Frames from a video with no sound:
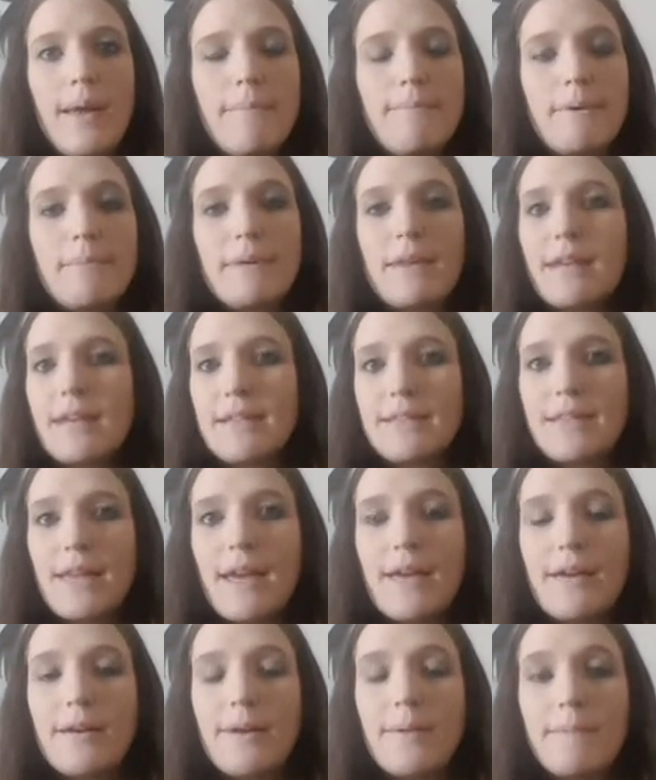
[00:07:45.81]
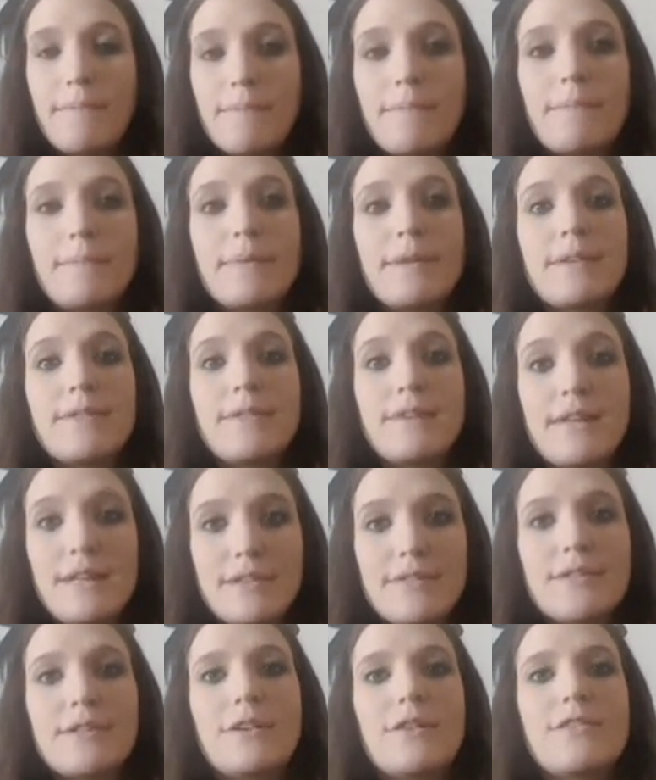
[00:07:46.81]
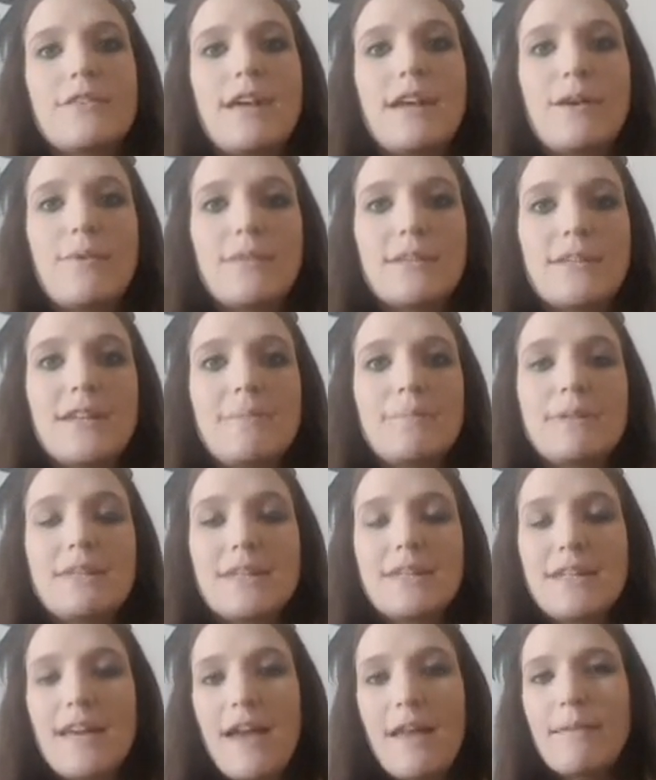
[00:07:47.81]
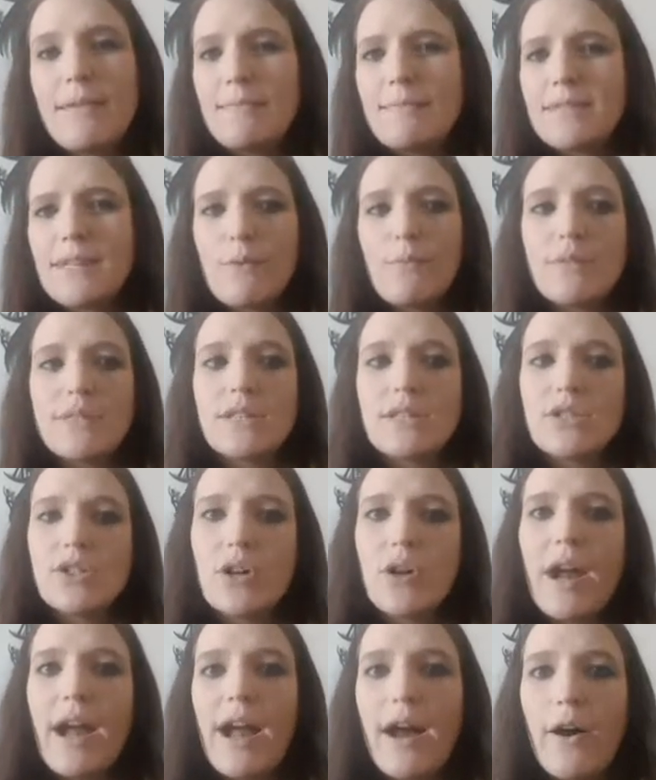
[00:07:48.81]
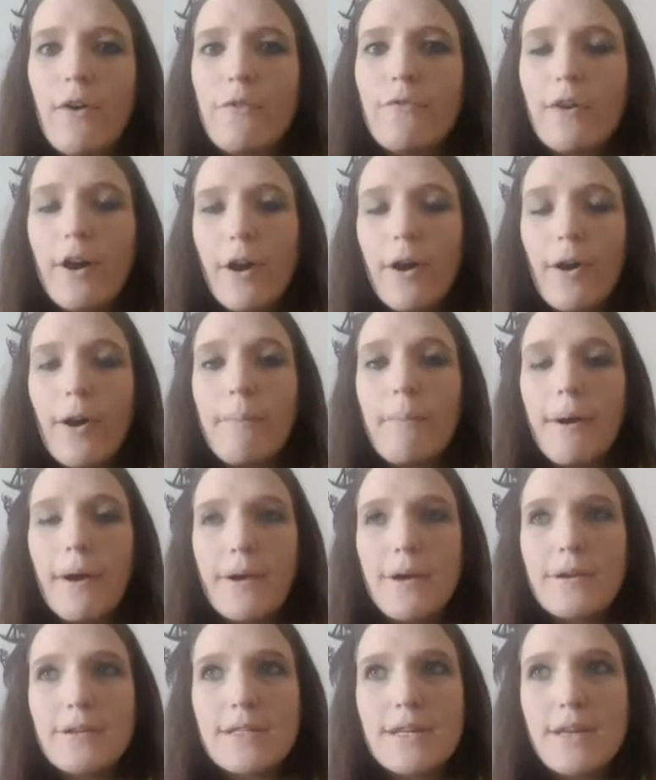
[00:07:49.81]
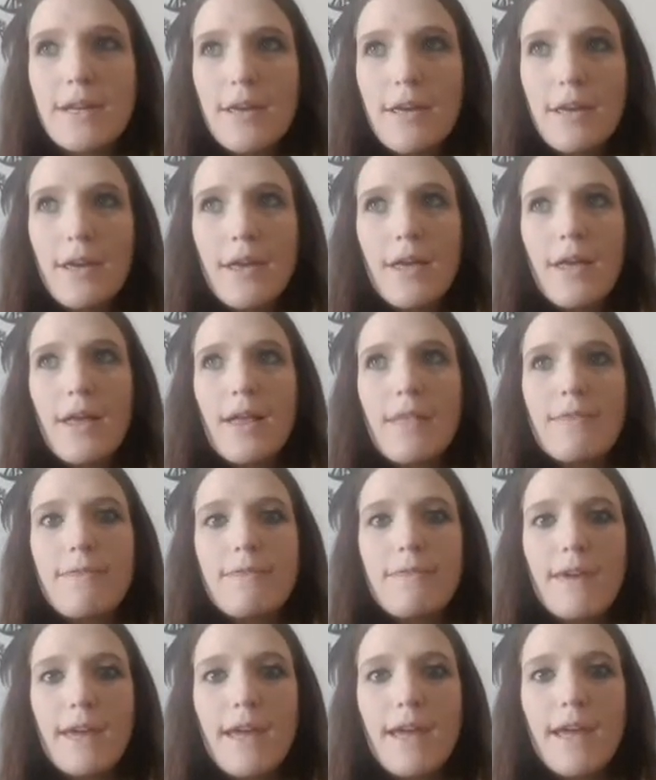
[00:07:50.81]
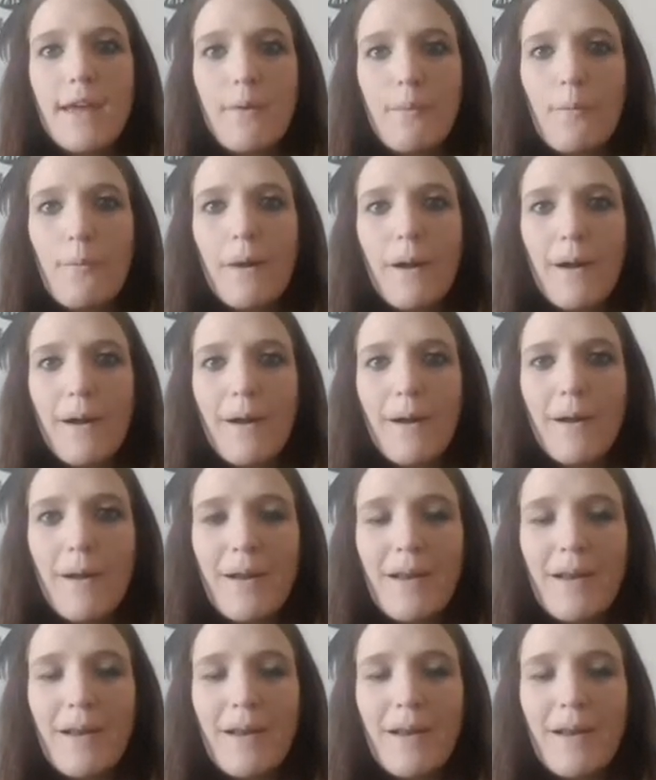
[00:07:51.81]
but because the needles and all that, I wasn't able to time them, so I wasn't sure how far apart they were.